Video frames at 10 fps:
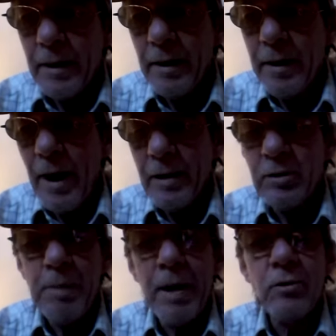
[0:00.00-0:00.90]

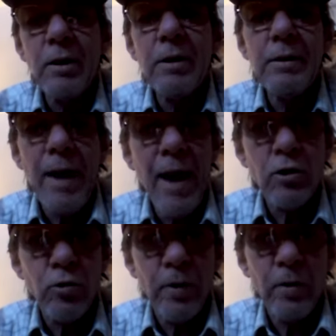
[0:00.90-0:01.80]
that's based in
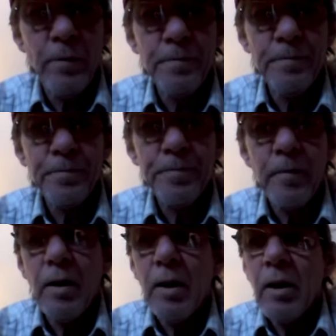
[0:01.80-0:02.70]
Nashville
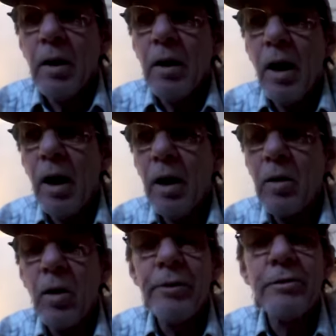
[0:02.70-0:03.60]
uh,
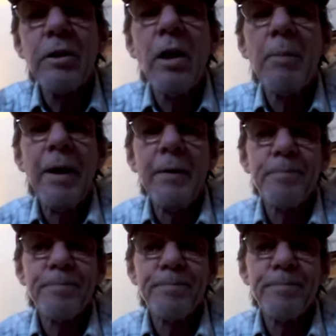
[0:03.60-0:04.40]
called the CMA.